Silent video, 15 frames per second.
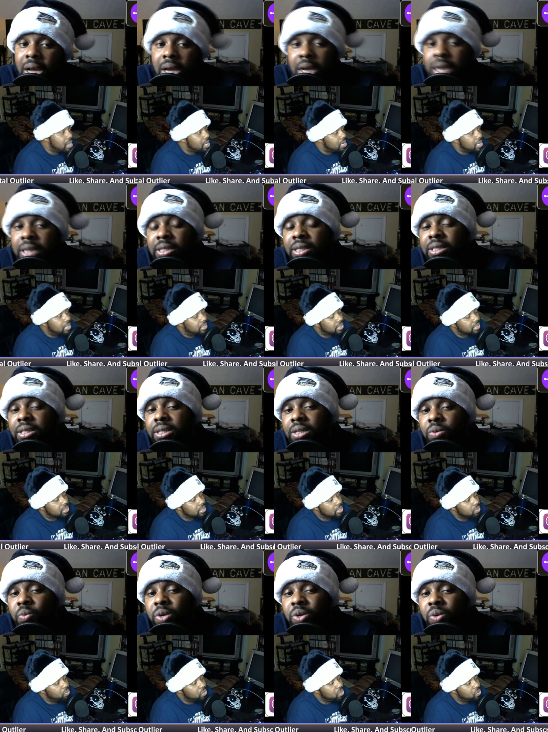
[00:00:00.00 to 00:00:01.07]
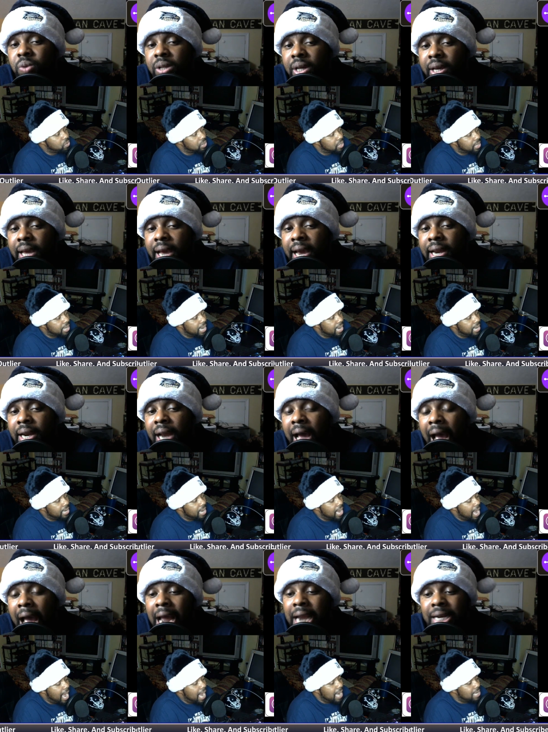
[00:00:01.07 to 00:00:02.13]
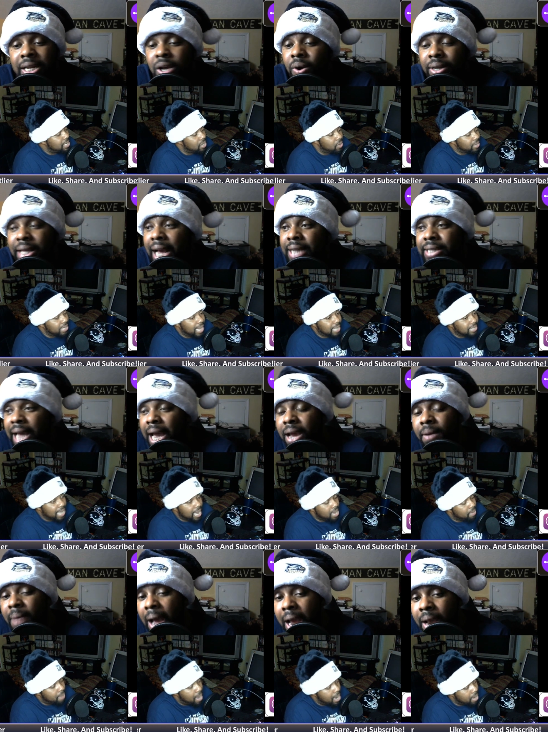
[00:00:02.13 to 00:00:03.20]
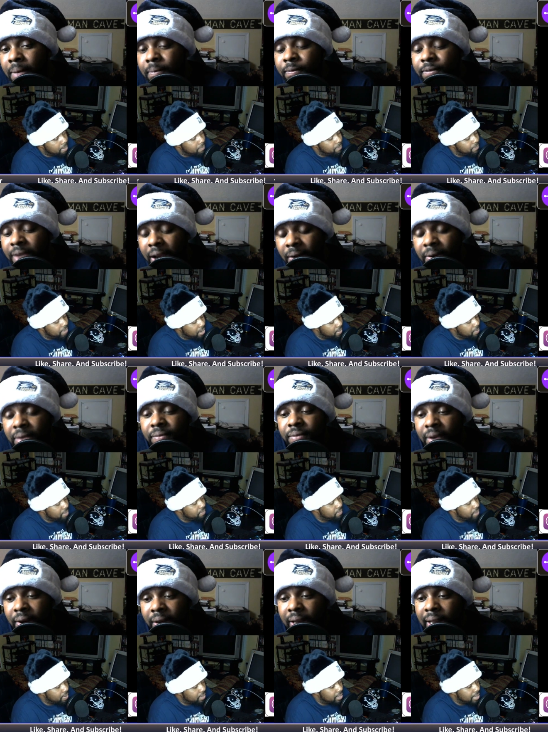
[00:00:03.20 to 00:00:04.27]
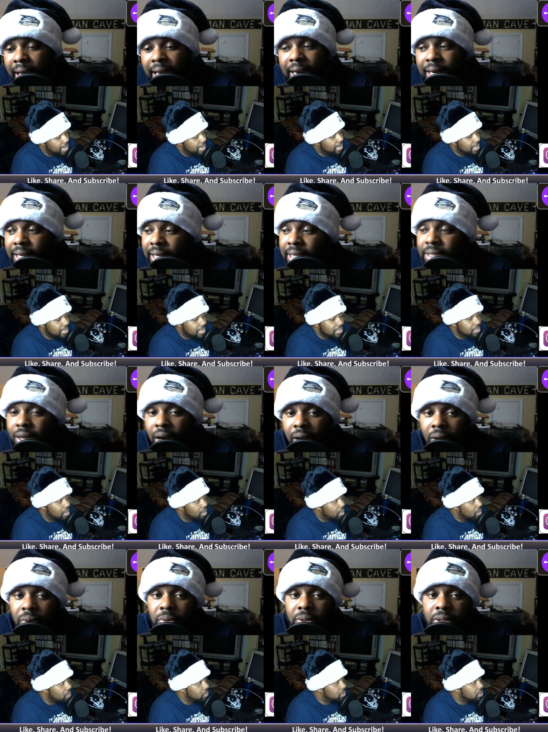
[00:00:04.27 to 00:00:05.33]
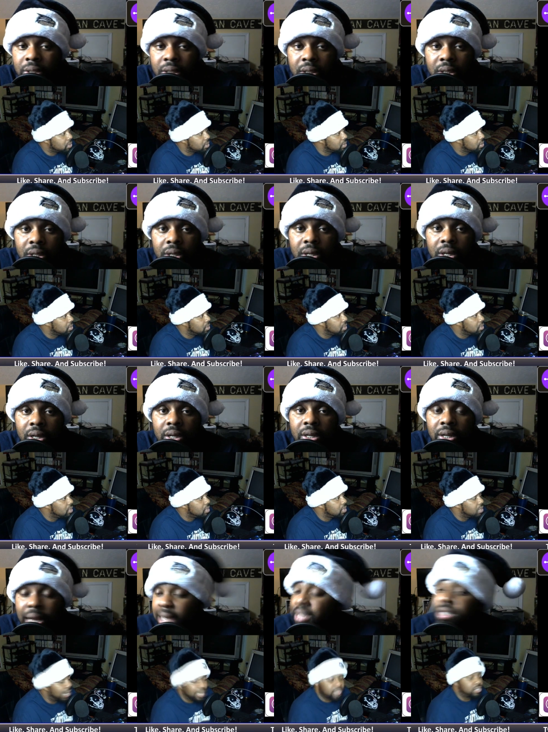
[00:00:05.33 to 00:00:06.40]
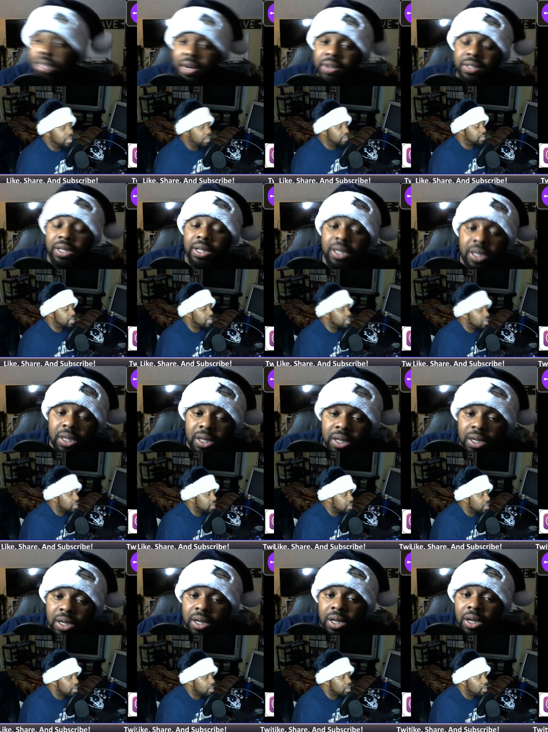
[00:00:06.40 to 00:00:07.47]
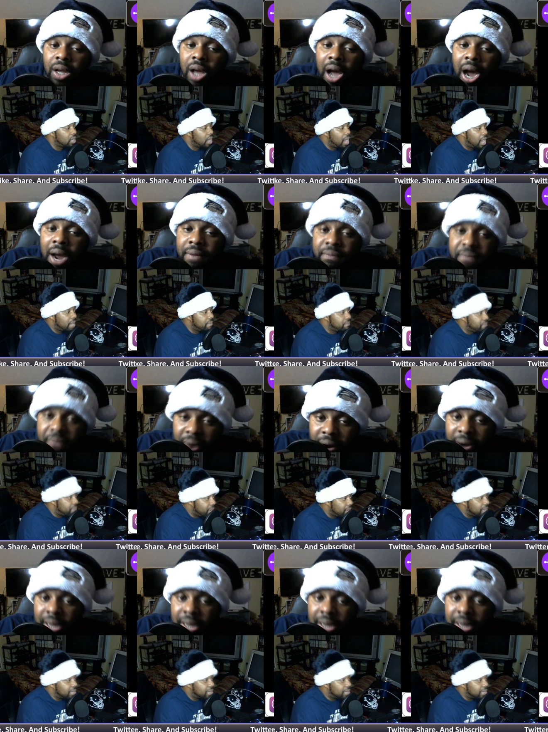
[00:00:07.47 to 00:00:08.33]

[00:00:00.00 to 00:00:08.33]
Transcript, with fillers: it's just when you look at I, the only thing I can say, I am I am very very glad that he's our coach. Like seriously, I'm very